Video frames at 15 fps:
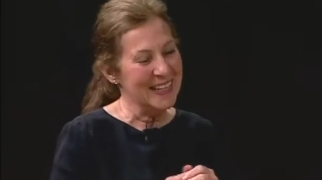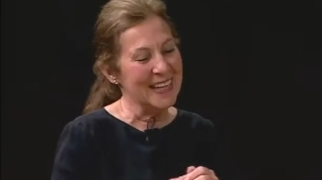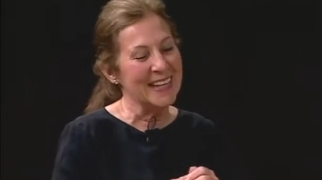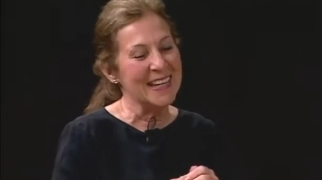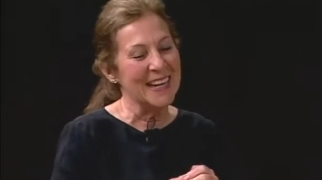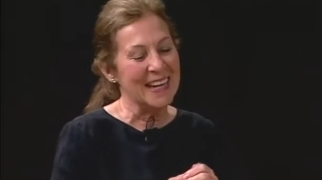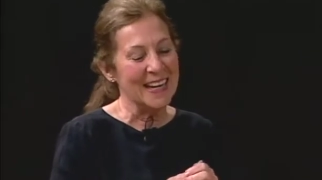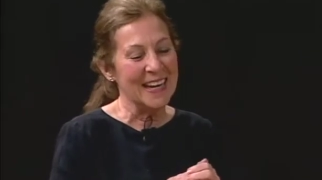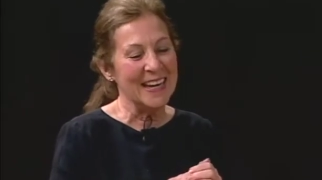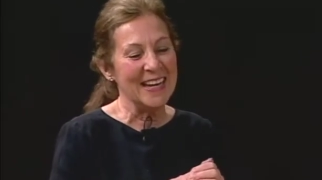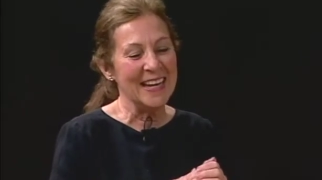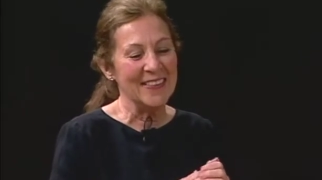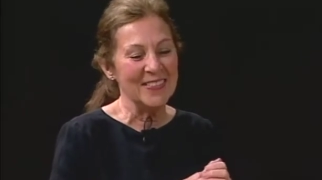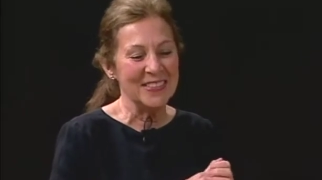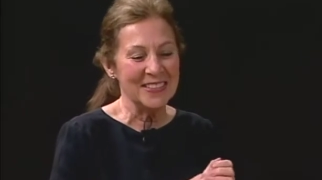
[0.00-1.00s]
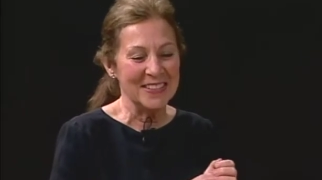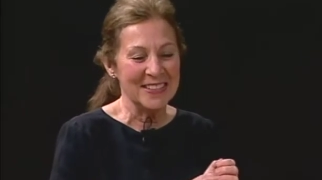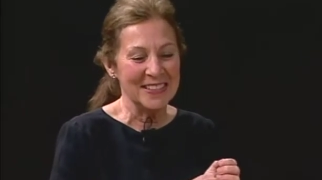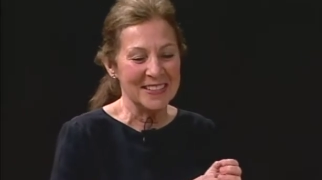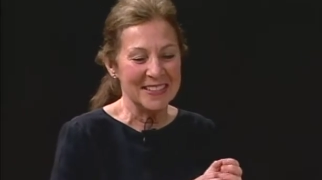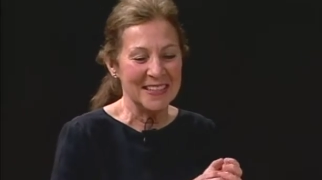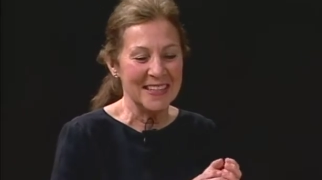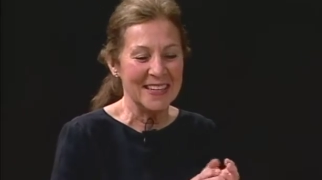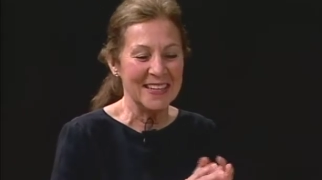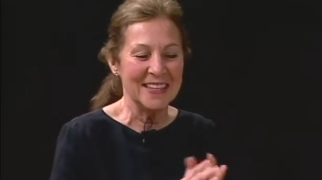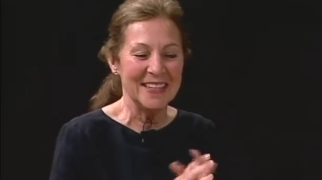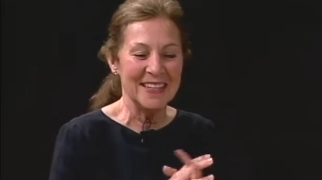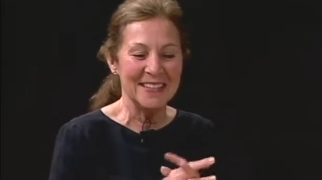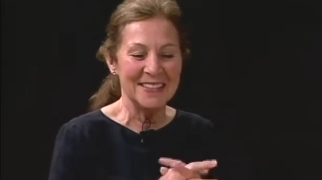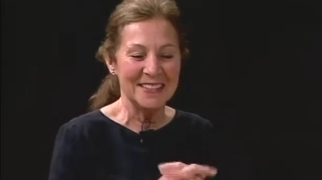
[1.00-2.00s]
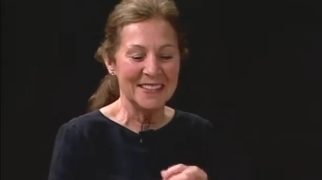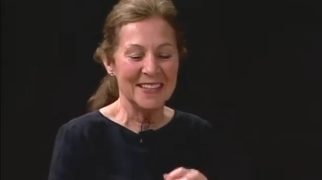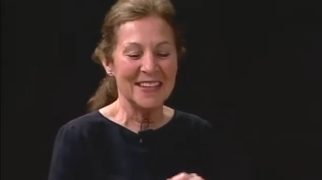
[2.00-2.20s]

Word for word: And, and I have it to this day, yes.